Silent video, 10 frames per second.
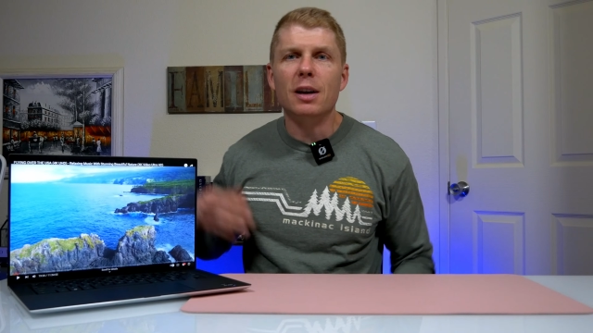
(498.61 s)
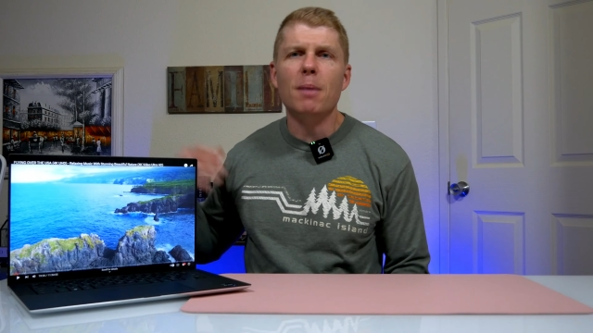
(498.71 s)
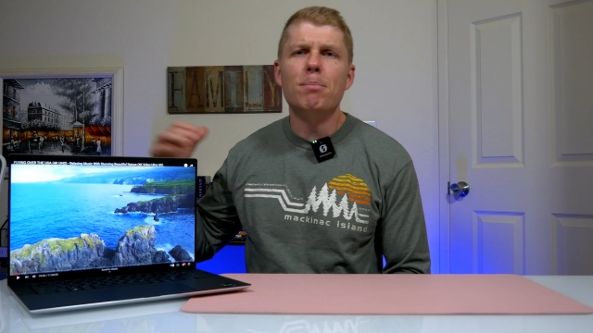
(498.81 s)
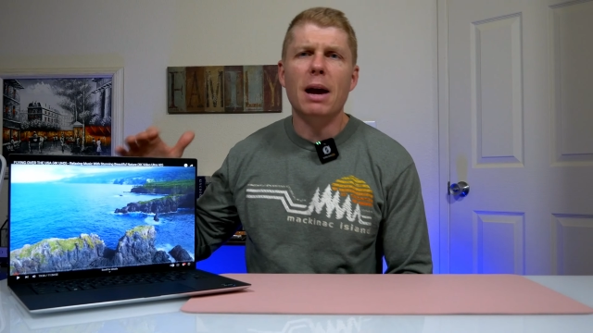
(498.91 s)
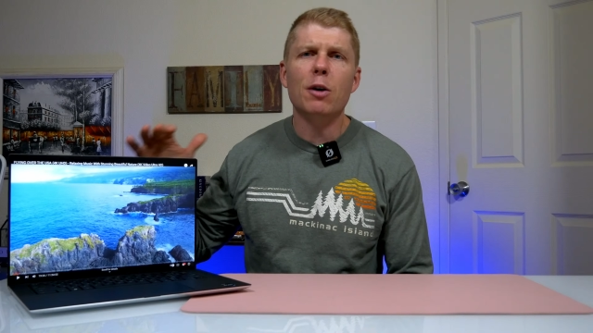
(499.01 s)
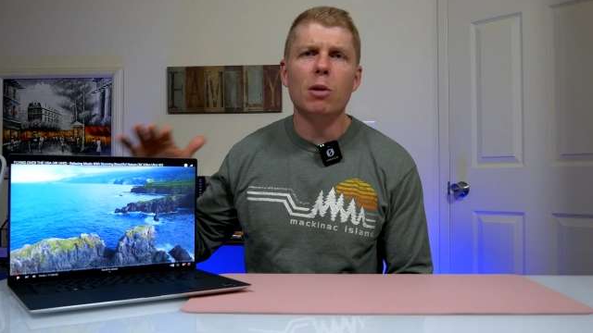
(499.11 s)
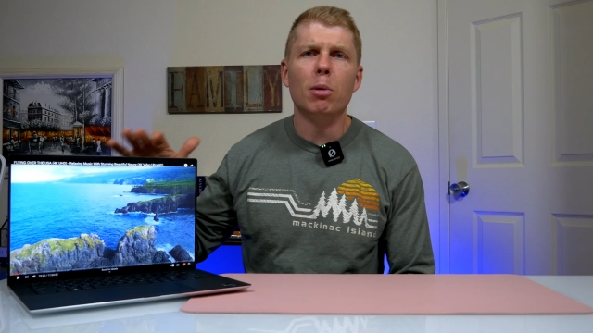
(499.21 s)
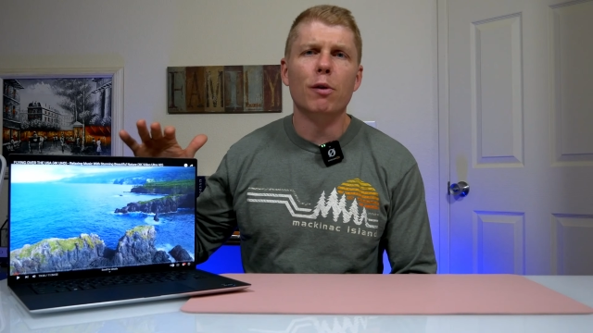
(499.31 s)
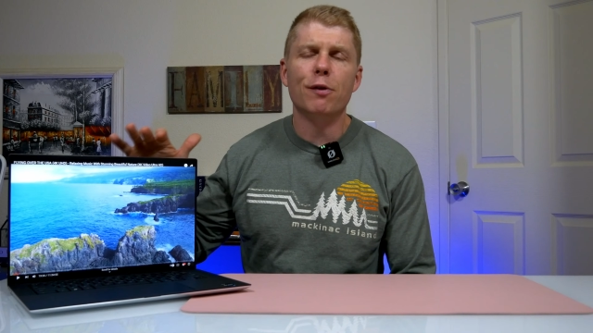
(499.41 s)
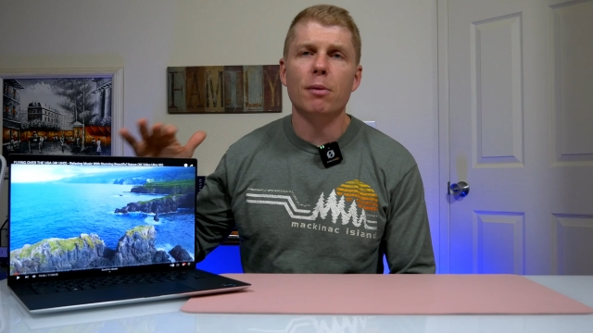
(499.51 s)

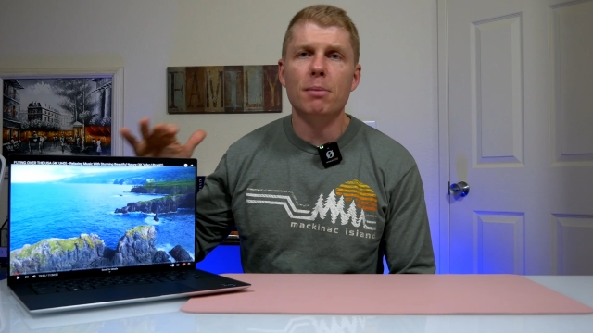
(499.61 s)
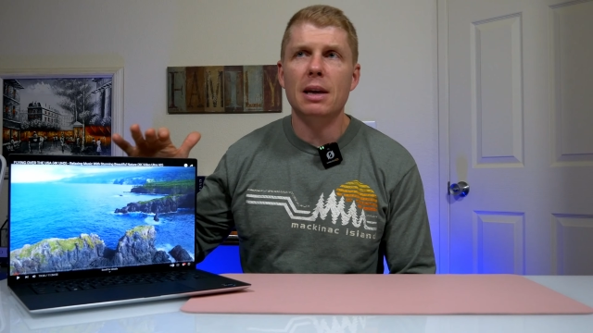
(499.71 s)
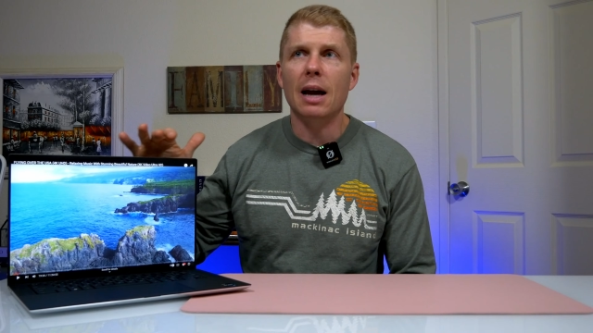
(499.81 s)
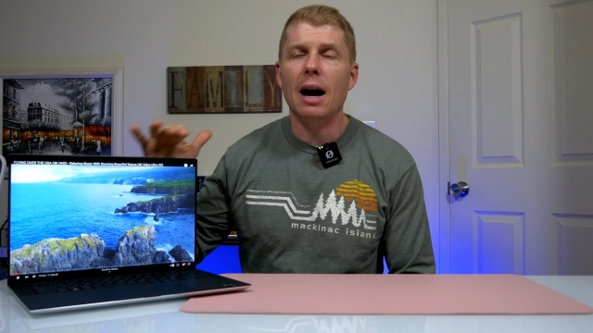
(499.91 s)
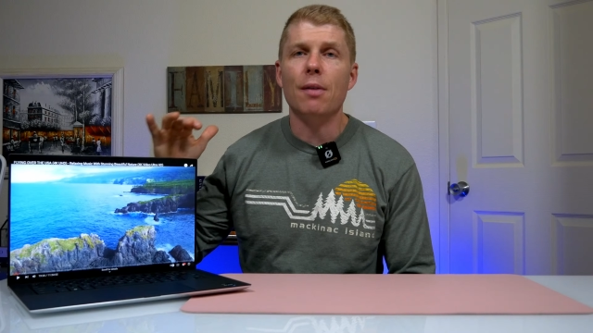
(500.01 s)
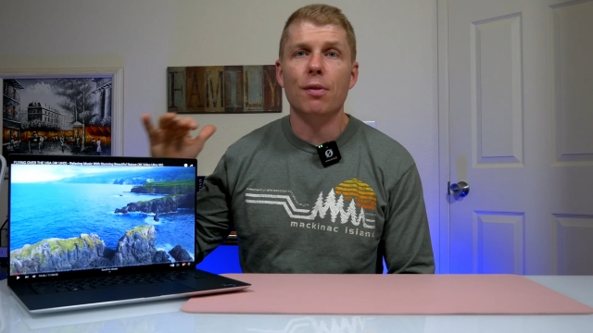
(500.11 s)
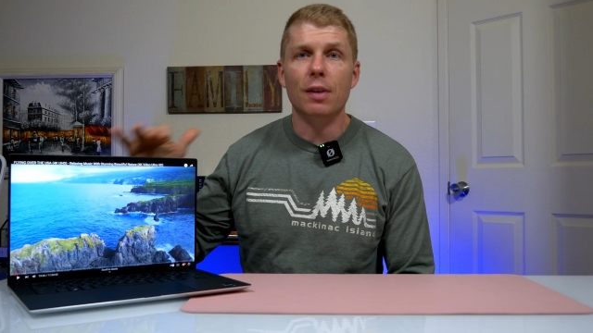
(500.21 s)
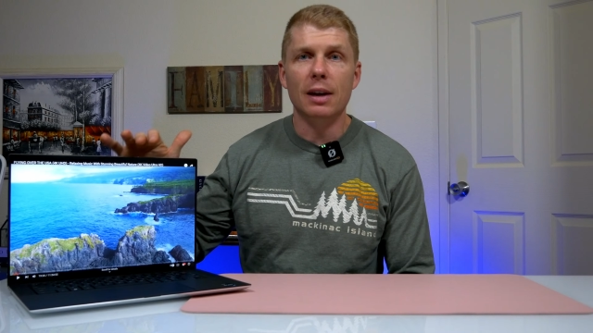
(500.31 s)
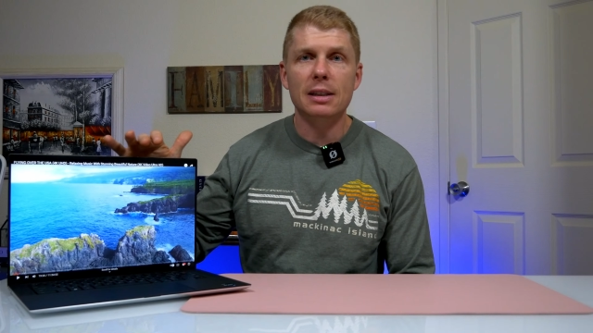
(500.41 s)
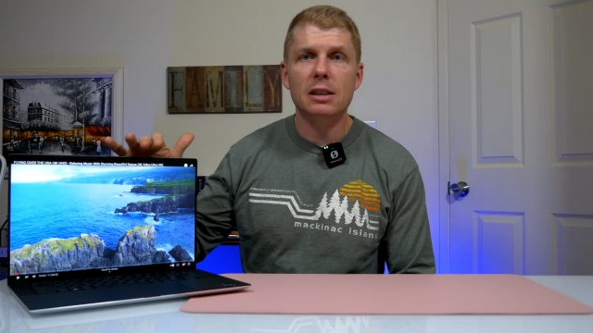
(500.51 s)
comparable for me on
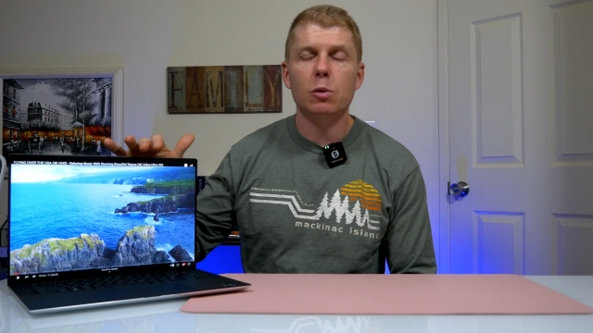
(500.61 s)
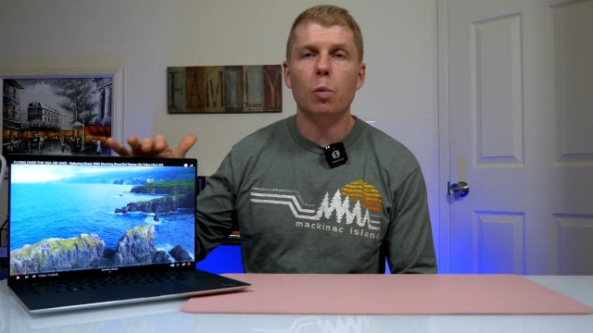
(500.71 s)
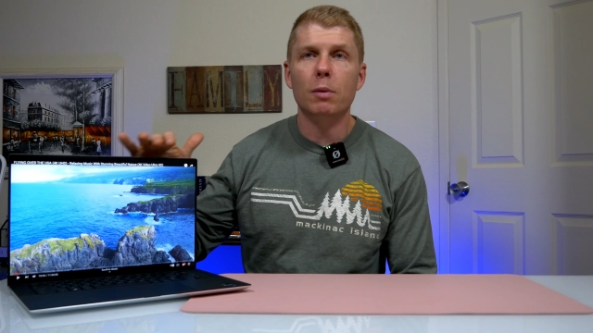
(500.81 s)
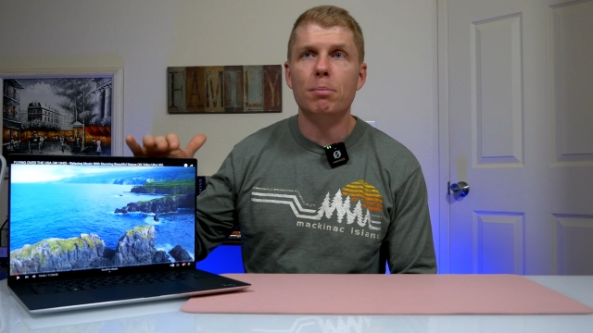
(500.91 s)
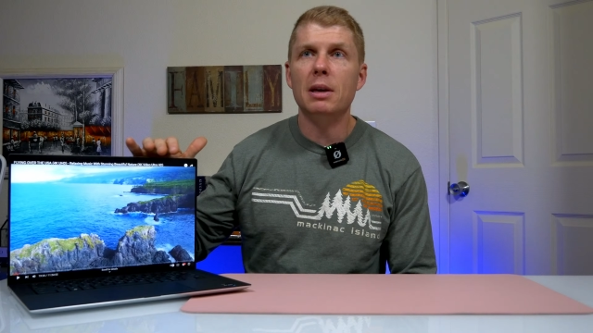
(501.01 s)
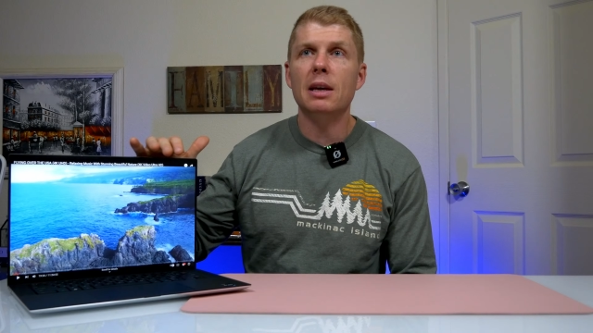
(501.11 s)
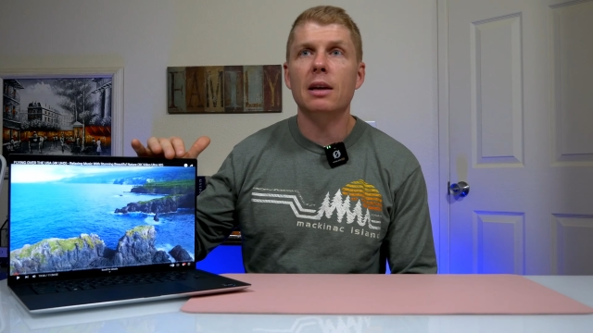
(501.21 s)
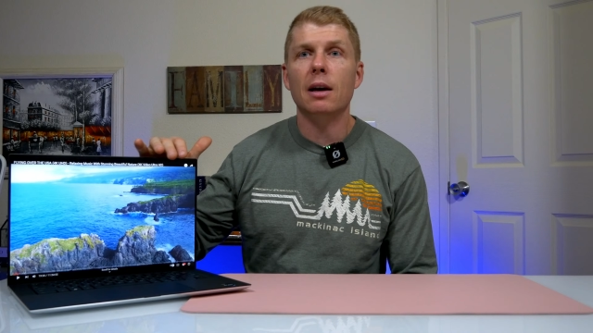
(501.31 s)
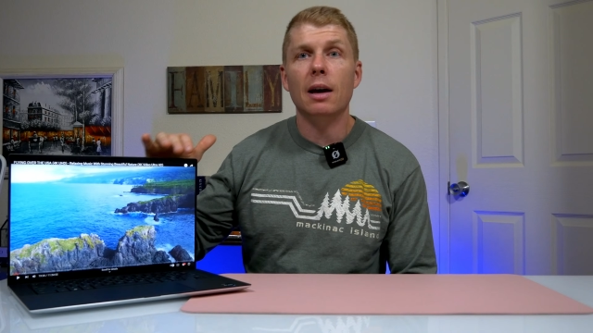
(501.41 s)
this would be